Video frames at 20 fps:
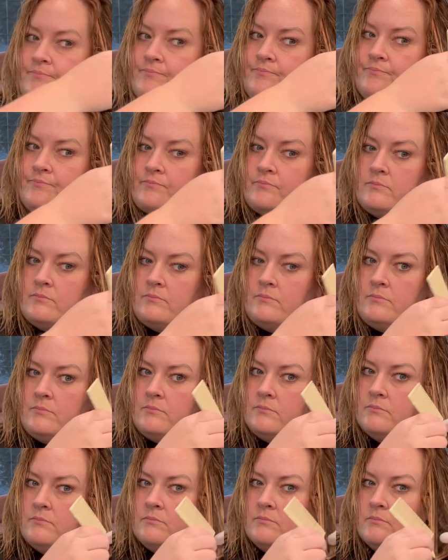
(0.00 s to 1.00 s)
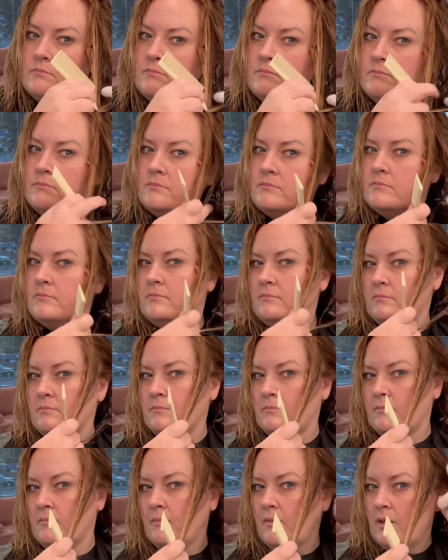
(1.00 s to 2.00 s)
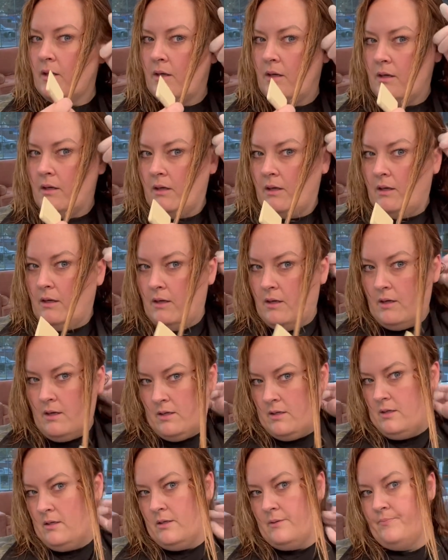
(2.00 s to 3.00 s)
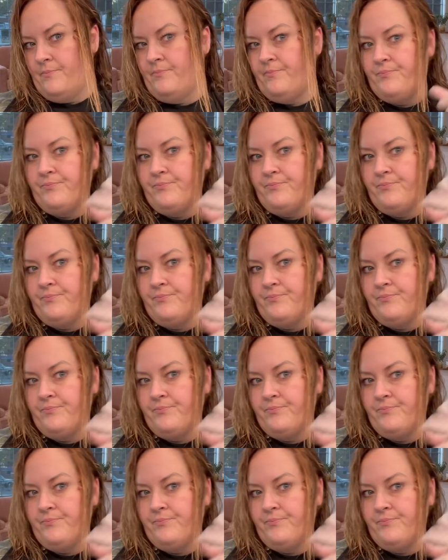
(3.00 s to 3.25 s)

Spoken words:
(silence)